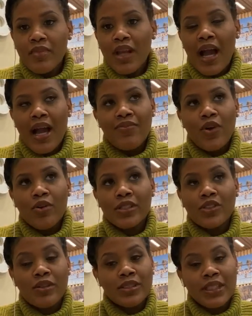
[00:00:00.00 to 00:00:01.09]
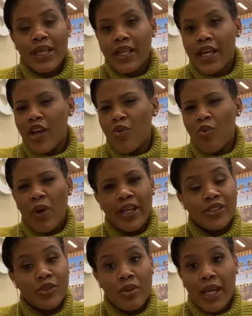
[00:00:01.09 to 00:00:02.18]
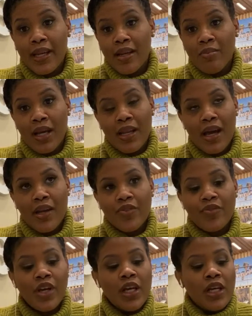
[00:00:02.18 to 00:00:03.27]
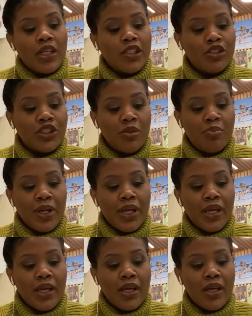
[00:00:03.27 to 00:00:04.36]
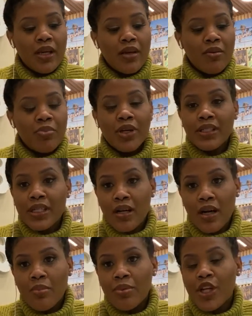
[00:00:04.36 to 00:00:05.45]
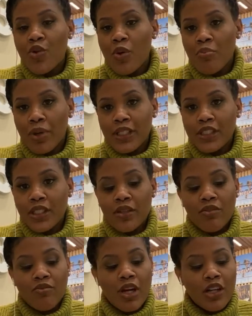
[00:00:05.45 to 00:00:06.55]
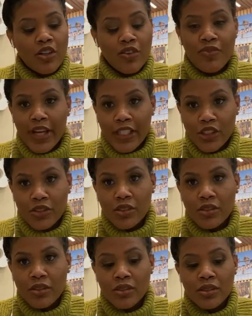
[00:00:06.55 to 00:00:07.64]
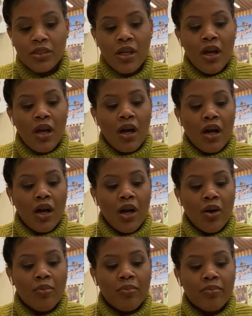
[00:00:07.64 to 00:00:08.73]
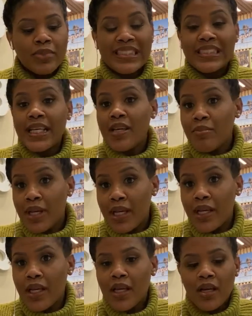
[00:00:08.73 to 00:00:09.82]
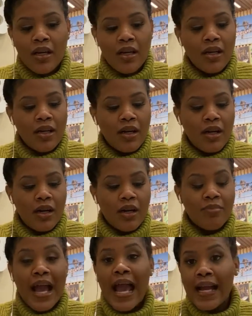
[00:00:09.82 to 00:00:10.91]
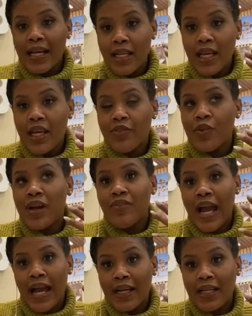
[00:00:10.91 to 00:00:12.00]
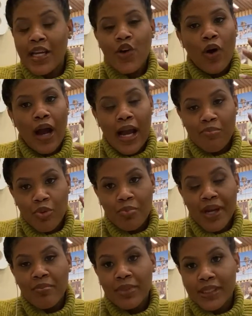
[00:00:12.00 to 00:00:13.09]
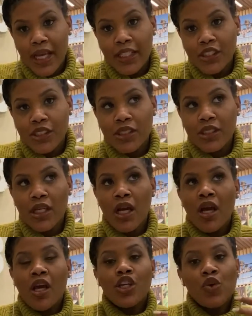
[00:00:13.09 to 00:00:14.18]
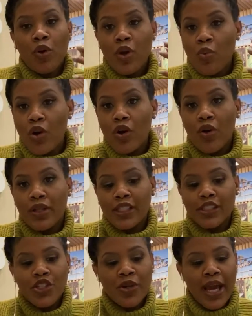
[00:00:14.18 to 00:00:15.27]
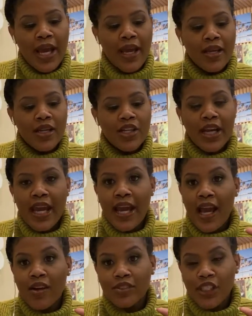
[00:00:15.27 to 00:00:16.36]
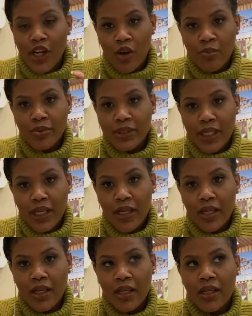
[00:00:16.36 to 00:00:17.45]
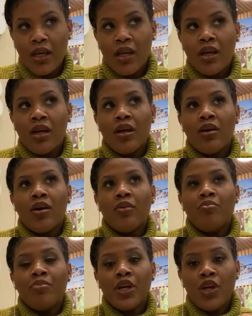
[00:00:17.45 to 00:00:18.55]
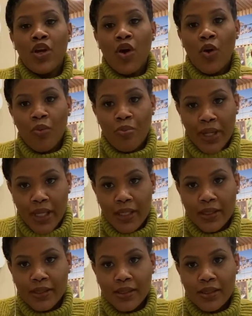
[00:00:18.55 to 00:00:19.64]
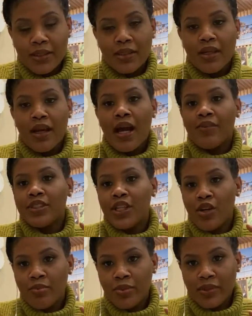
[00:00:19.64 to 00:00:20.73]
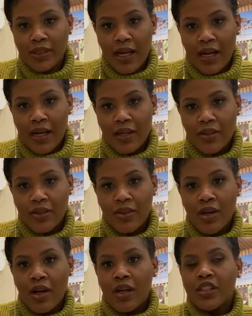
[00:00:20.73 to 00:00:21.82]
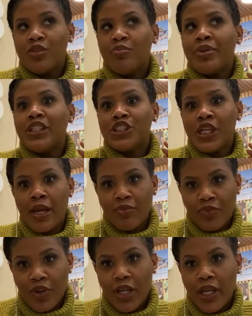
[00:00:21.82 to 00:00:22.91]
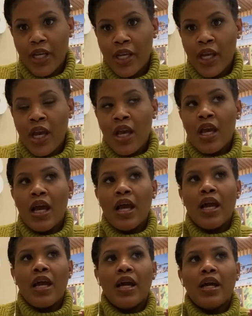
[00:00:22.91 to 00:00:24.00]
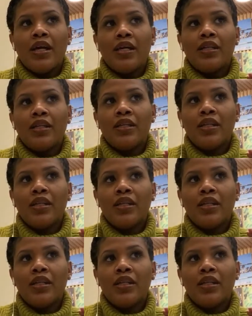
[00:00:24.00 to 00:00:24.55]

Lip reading: I focused on skincare way too late in my life. You should be building up in your budget regular facials, steaming, acne. If you have acne or hyperpigmentation, you want to work on this. You can't have terrible skin, be obese, have terrible style, be shaped funny, and